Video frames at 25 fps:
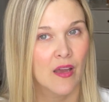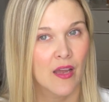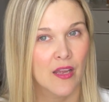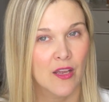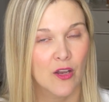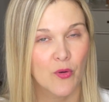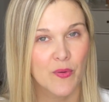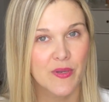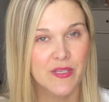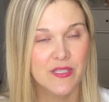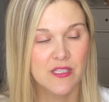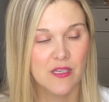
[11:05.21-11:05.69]
I
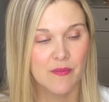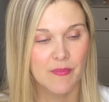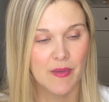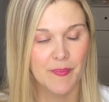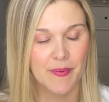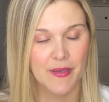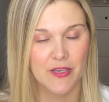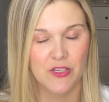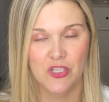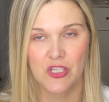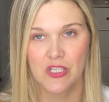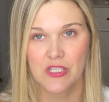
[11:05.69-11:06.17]
always tell my
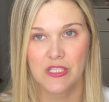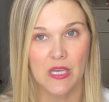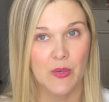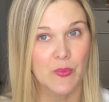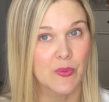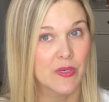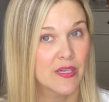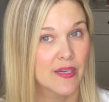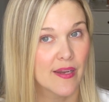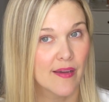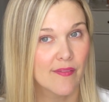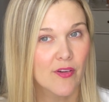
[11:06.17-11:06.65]
patients I
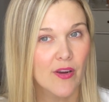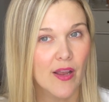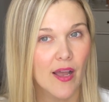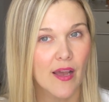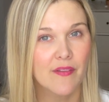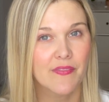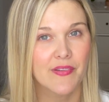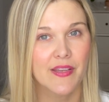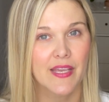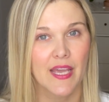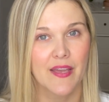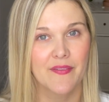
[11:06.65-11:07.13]
would never
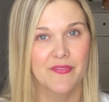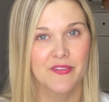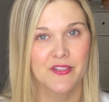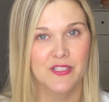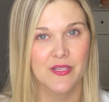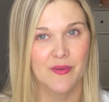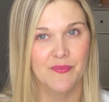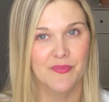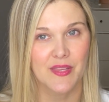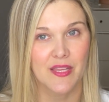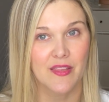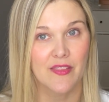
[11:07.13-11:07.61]
advocate for
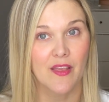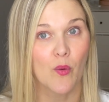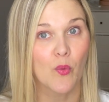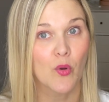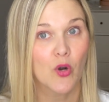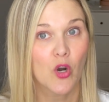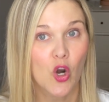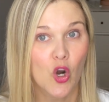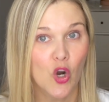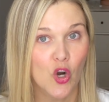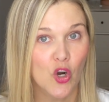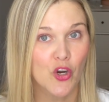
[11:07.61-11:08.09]
something that would
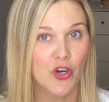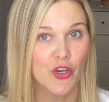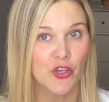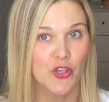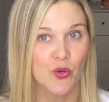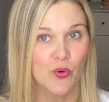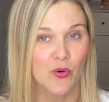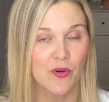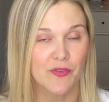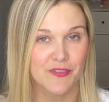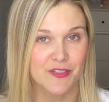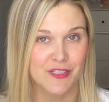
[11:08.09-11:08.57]
hurt
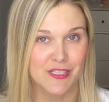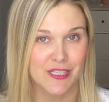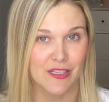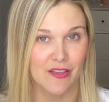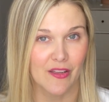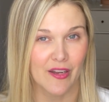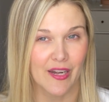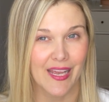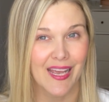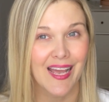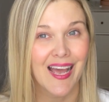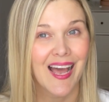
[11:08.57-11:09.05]
your
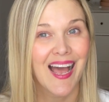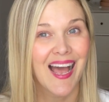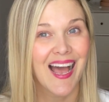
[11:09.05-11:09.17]
fertility.